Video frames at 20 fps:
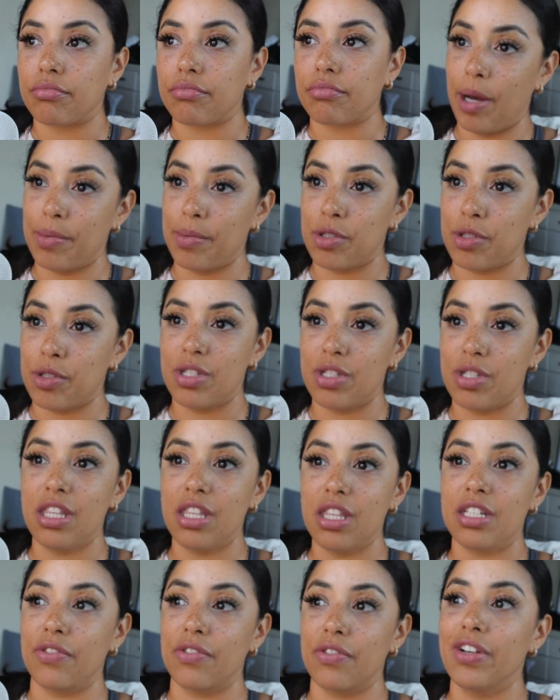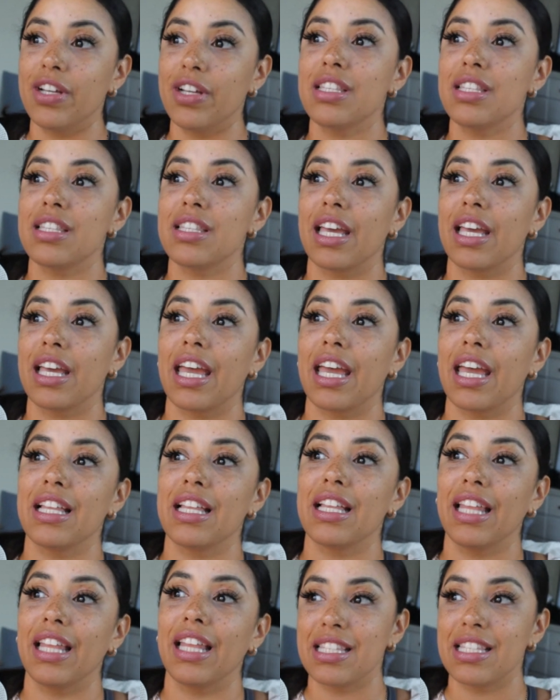Do you see the difference? Like
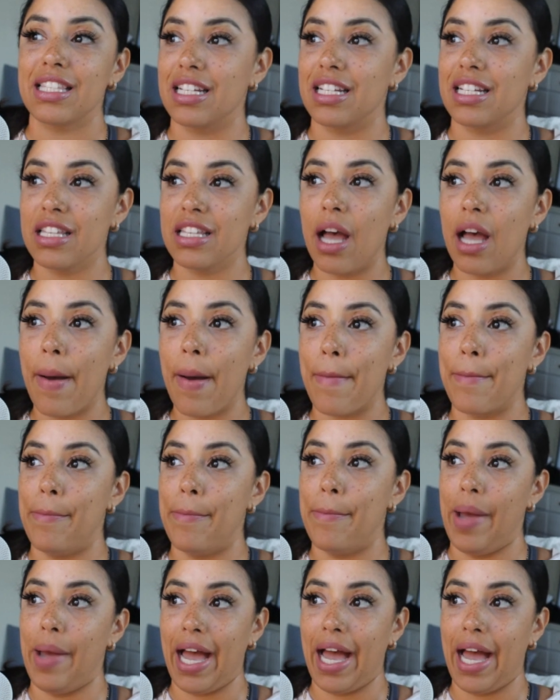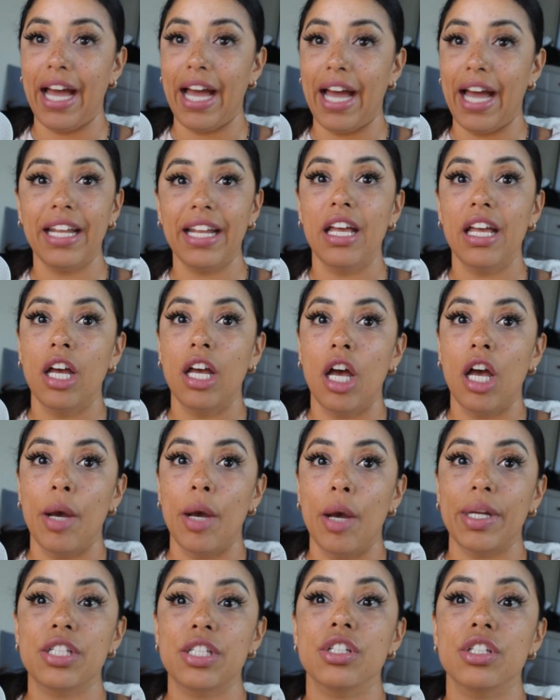I said, it's not bad, but it's
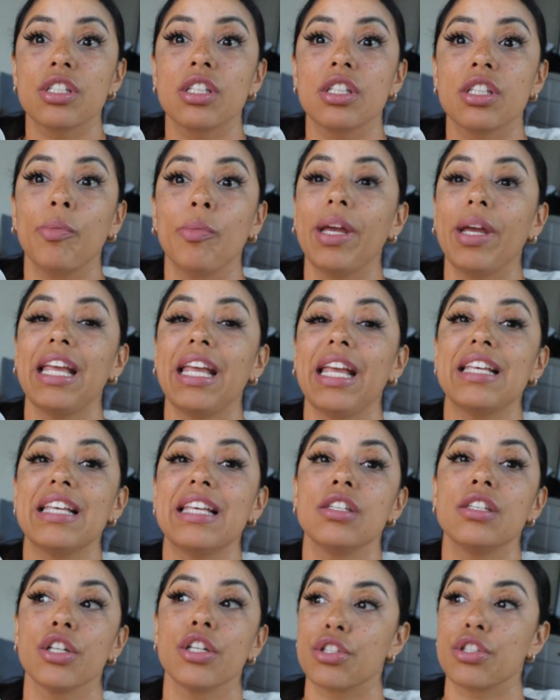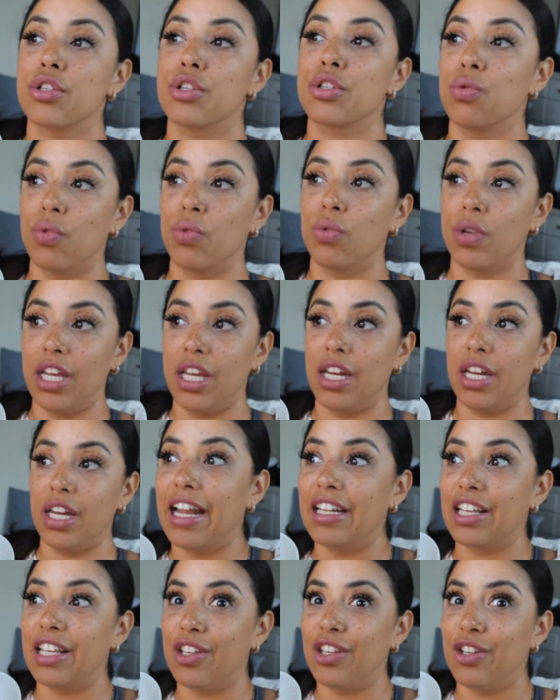just a little bit easier to read.
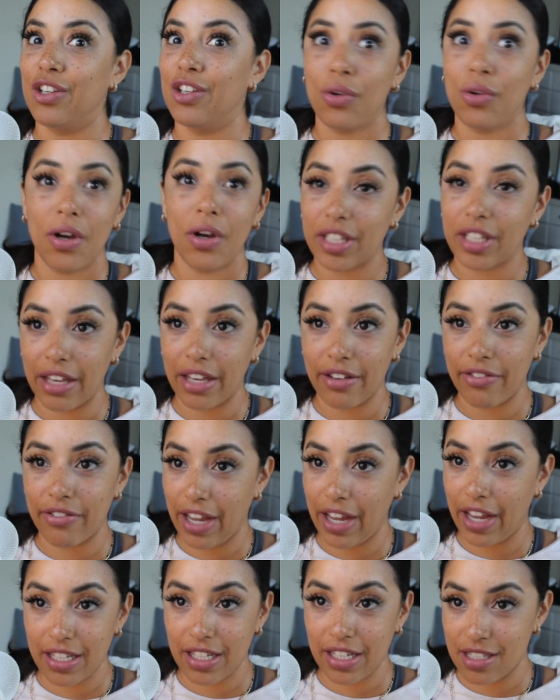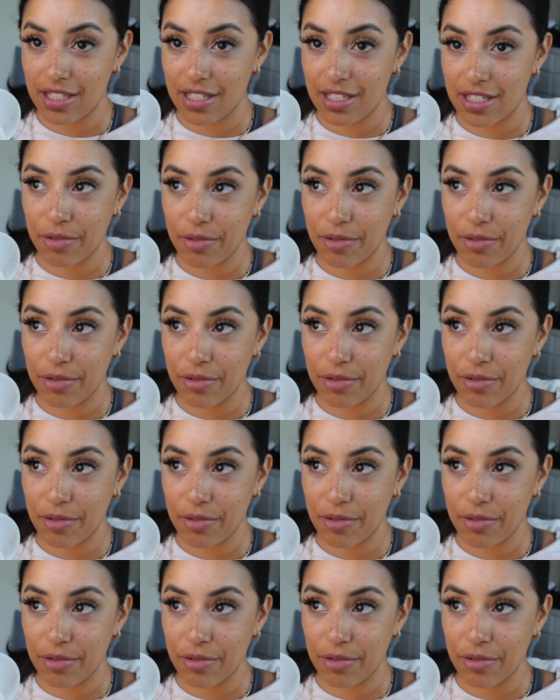You don't have to get fancy.